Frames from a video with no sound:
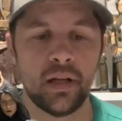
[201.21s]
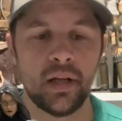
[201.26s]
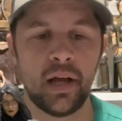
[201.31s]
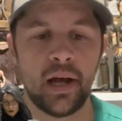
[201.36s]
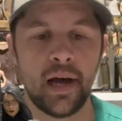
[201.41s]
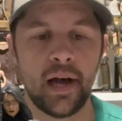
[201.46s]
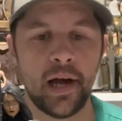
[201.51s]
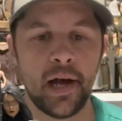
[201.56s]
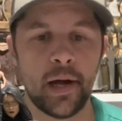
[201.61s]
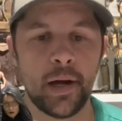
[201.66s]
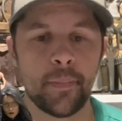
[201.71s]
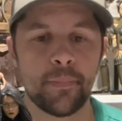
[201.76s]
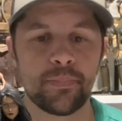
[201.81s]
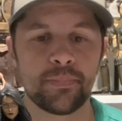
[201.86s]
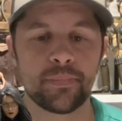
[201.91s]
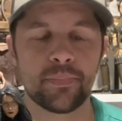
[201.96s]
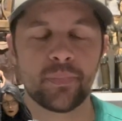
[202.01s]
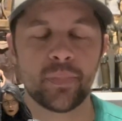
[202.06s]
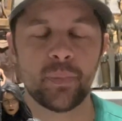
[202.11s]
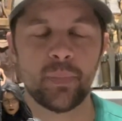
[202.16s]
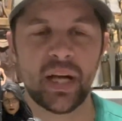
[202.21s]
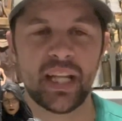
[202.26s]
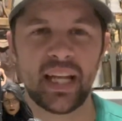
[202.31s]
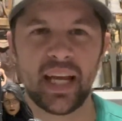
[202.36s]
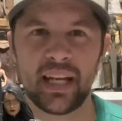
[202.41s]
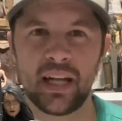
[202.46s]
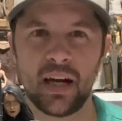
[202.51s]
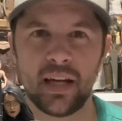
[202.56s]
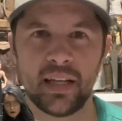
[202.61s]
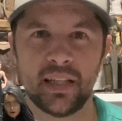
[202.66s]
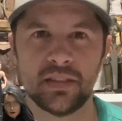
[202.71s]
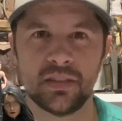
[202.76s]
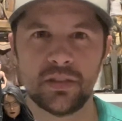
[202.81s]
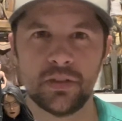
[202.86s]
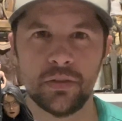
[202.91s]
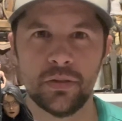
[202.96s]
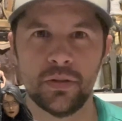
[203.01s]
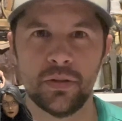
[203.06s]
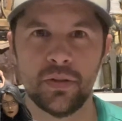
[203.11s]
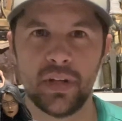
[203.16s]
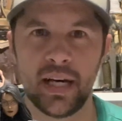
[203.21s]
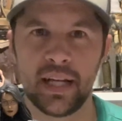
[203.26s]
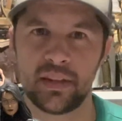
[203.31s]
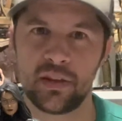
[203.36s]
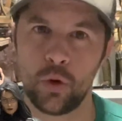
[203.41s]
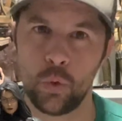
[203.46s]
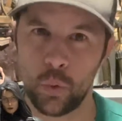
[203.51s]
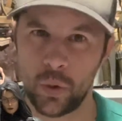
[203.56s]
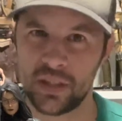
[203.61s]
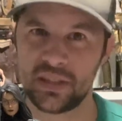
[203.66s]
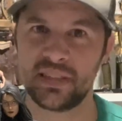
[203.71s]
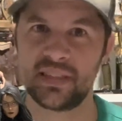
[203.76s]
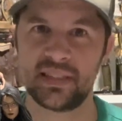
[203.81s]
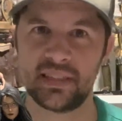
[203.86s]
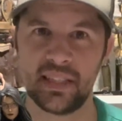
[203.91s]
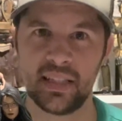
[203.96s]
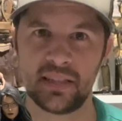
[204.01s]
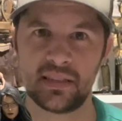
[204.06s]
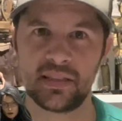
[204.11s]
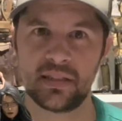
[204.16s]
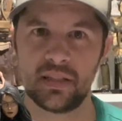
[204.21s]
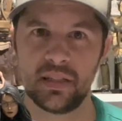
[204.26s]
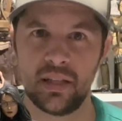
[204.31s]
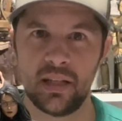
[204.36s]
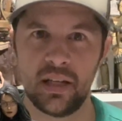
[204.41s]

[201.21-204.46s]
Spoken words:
My dad got into like the 1/6